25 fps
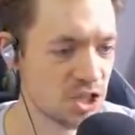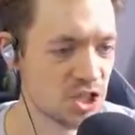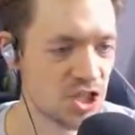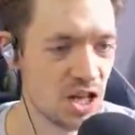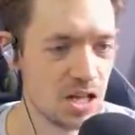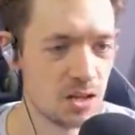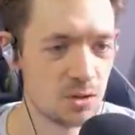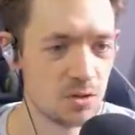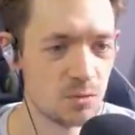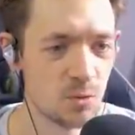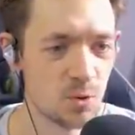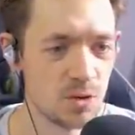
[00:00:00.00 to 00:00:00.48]

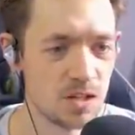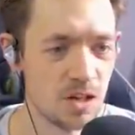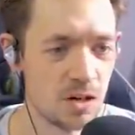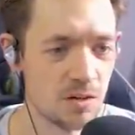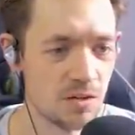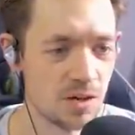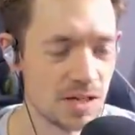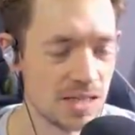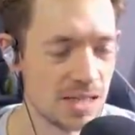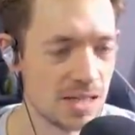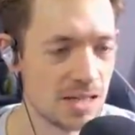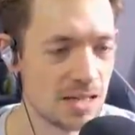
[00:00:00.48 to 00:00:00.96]
shadow's more
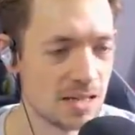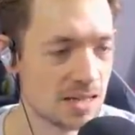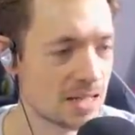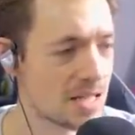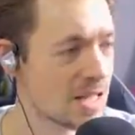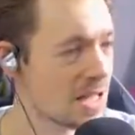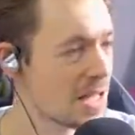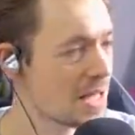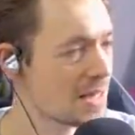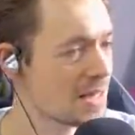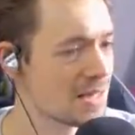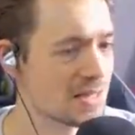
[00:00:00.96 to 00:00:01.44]
terrifying than anything.
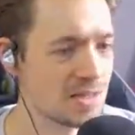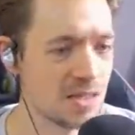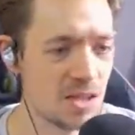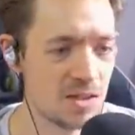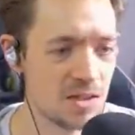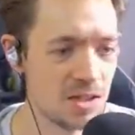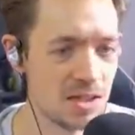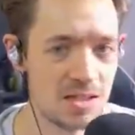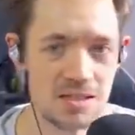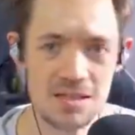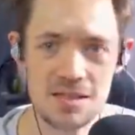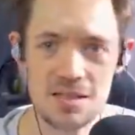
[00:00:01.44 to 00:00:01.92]
This is the
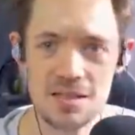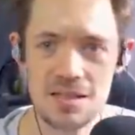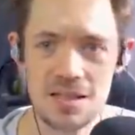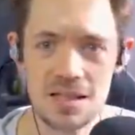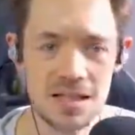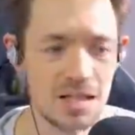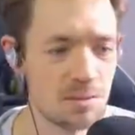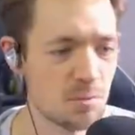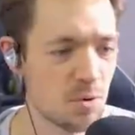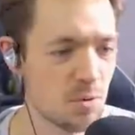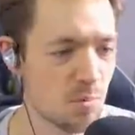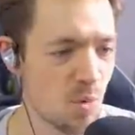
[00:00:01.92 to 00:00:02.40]
thing that's just
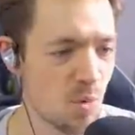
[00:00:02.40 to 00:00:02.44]
gonna give me